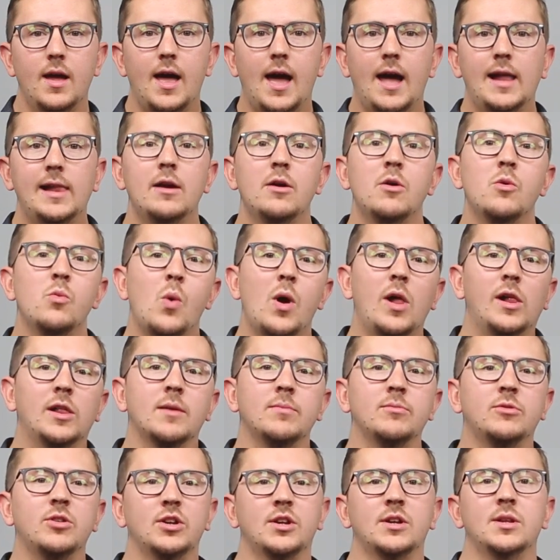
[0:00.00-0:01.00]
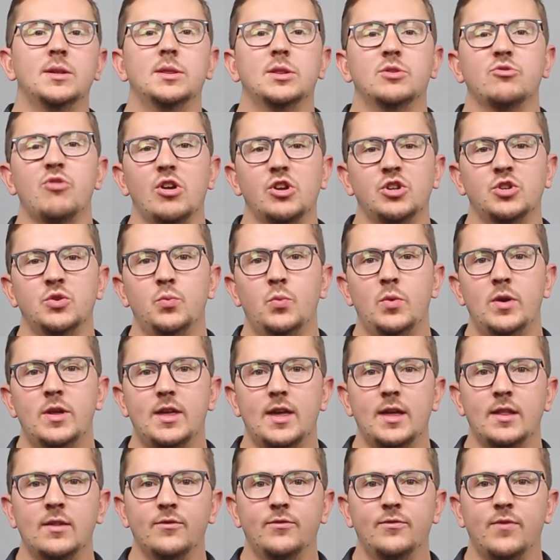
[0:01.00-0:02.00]
Hello and welcome to Construction
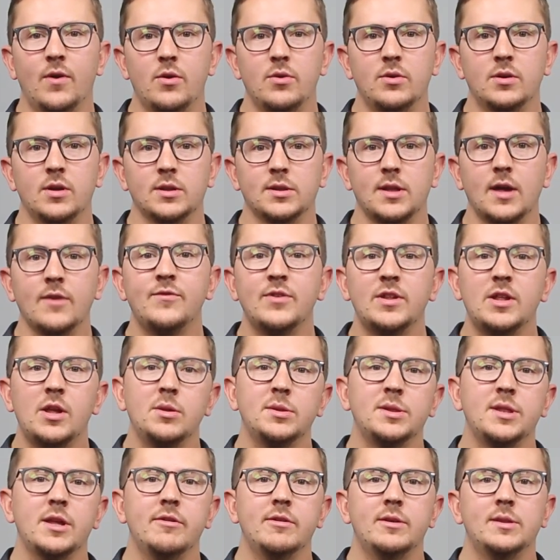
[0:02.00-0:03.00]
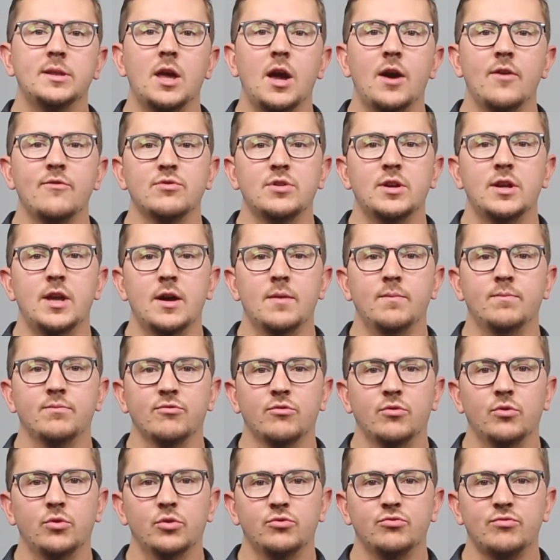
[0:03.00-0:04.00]
Week in Focus, a video series covering a
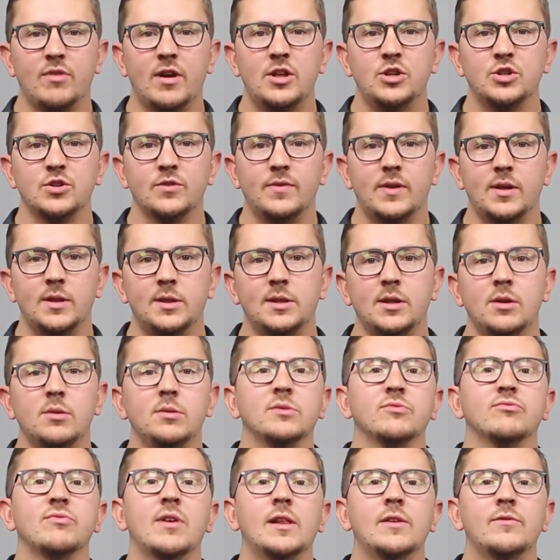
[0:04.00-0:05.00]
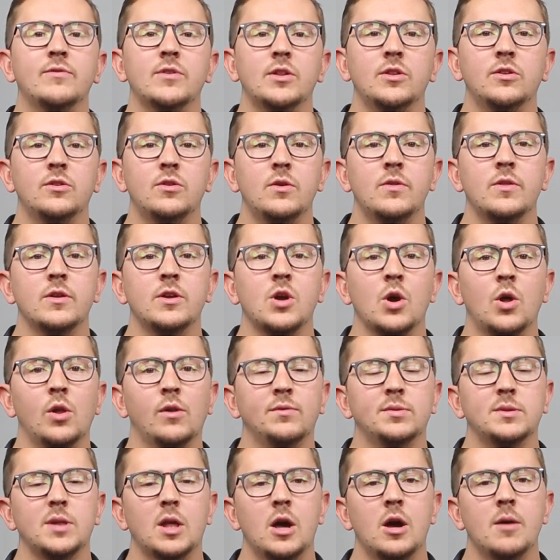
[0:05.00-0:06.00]
broad range of issues relevant to the
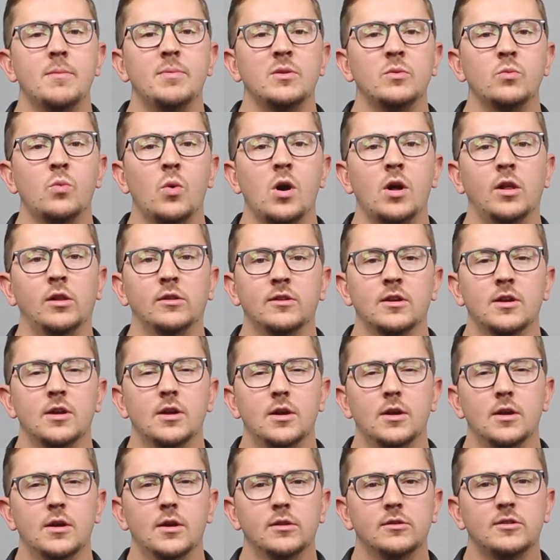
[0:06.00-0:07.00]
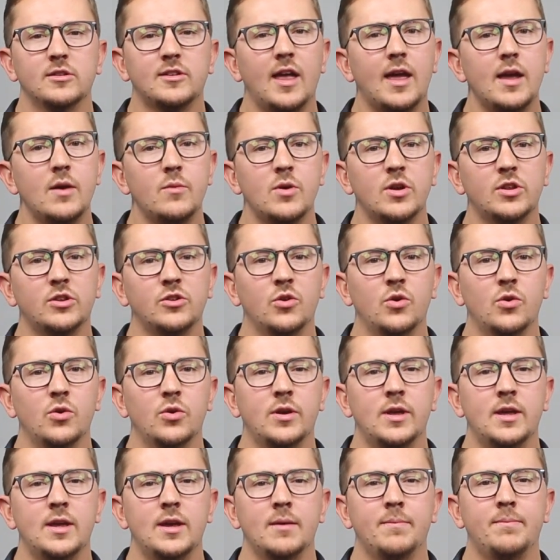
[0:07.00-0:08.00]
Gulf's urban world. Today we're
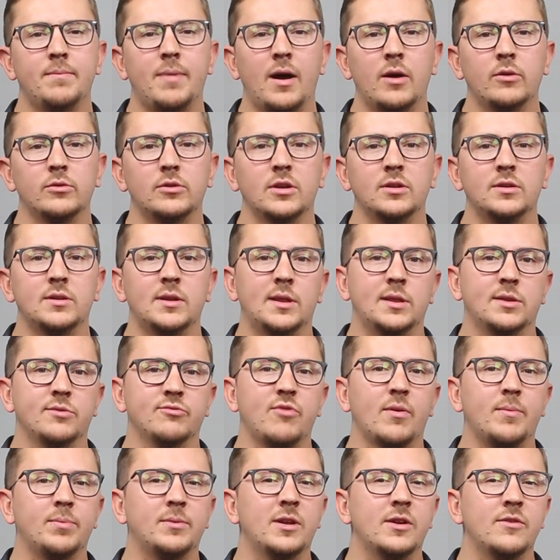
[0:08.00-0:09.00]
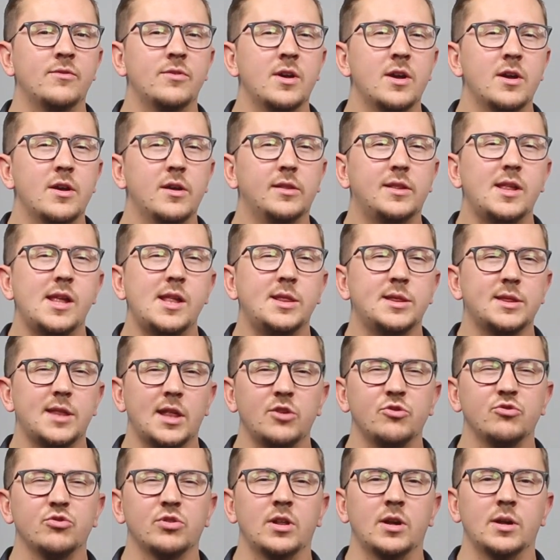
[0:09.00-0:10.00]
talking about a disruptive,
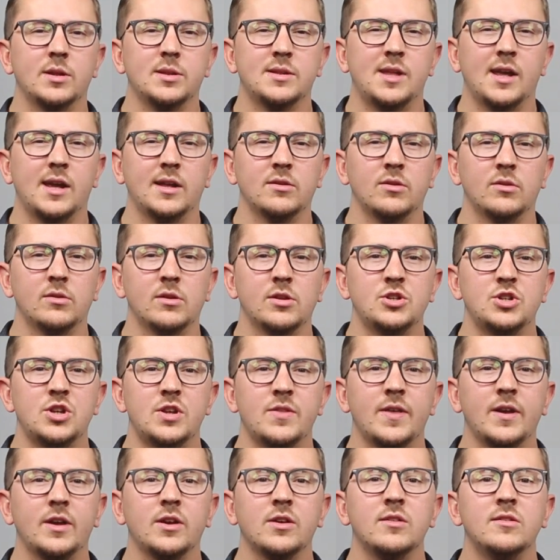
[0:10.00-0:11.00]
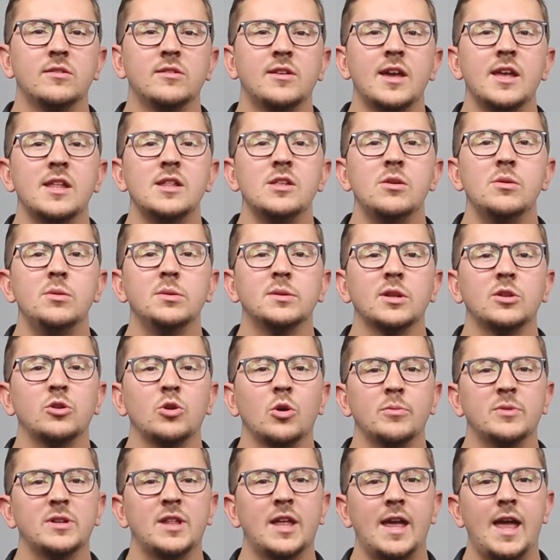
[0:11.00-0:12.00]
decentralised technology that continues to
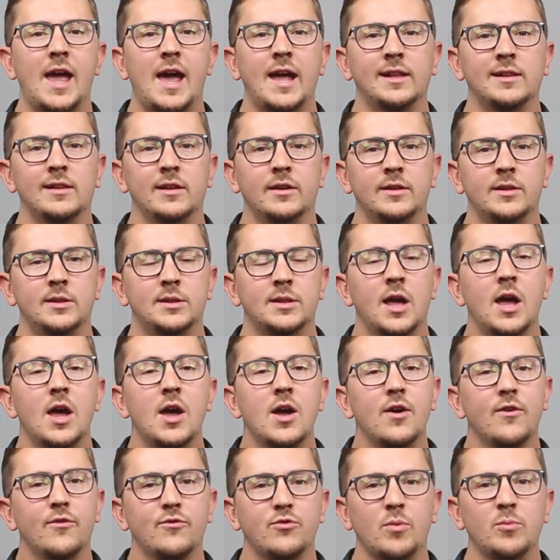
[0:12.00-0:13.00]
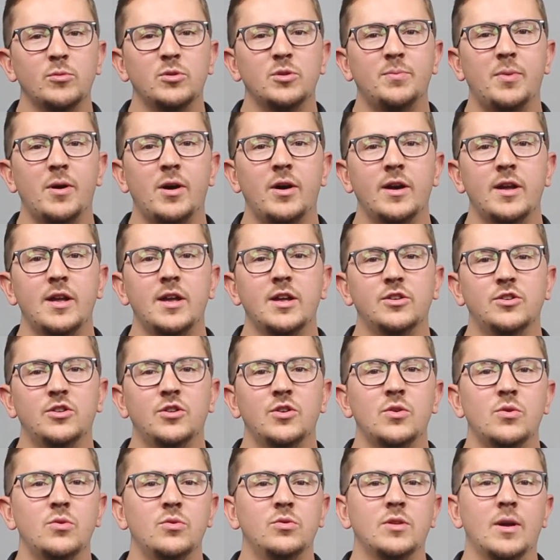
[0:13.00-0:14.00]
dominate headlines from Dubai
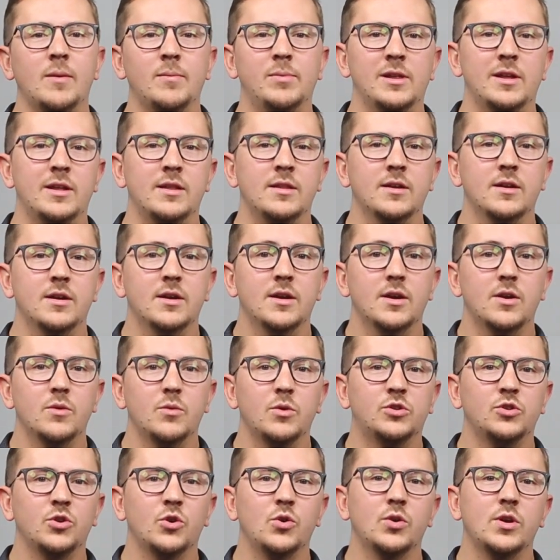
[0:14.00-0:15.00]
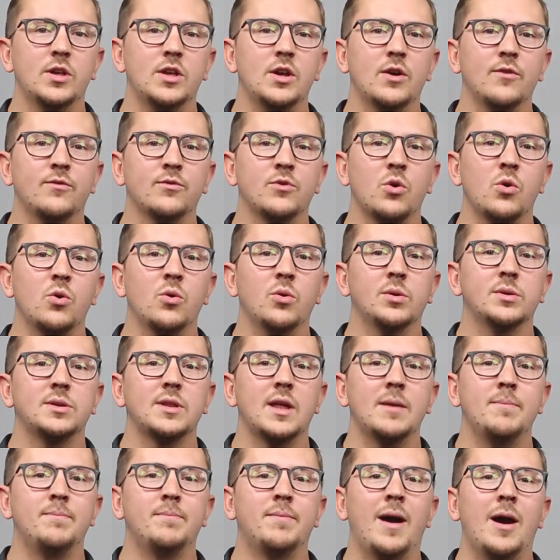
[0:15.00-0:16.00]
to Dublin. We're talking, of course,
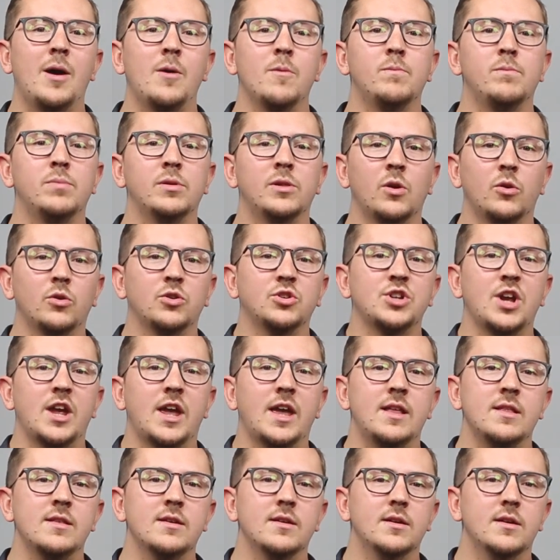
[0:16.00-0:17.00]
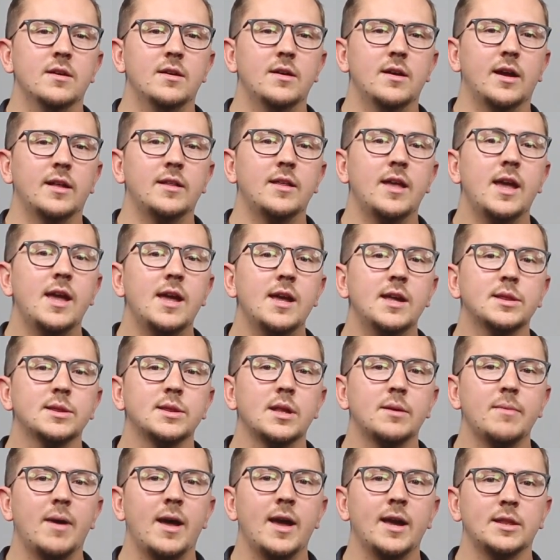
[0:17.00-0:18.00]
about blockchain, and here
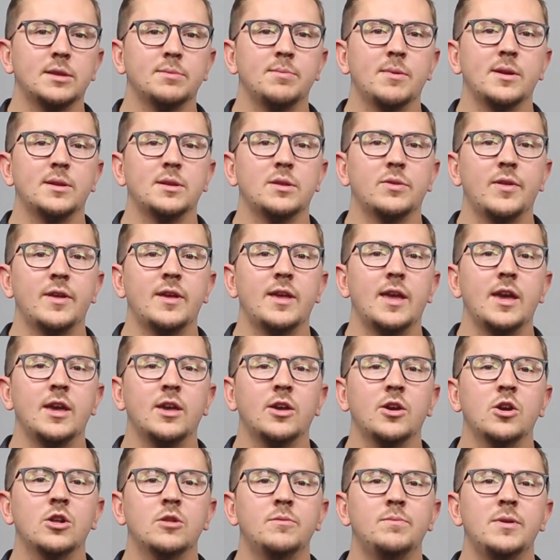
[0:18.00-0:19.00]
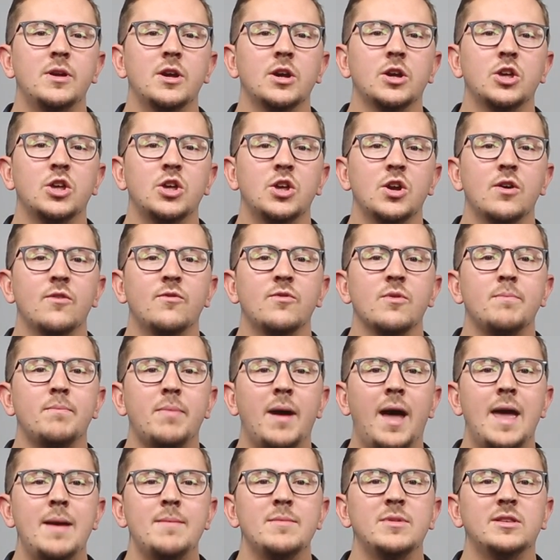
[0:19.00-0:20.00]
some experts think it could be a cure for
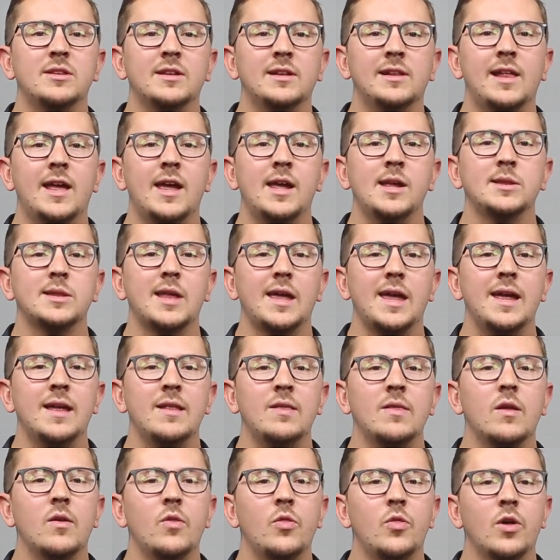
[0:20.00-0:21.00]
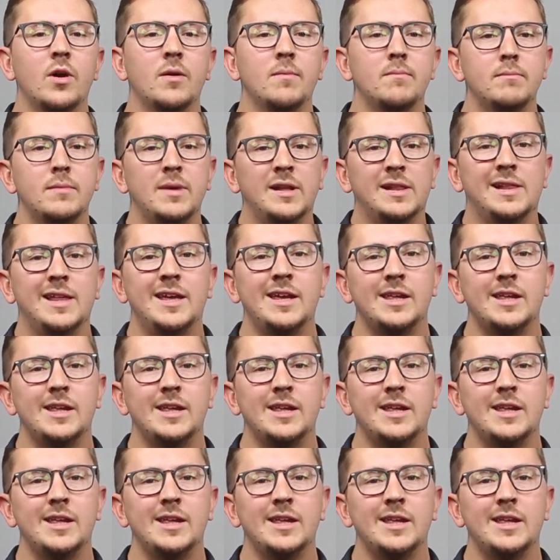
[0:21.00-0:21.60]
payment delays in the Middle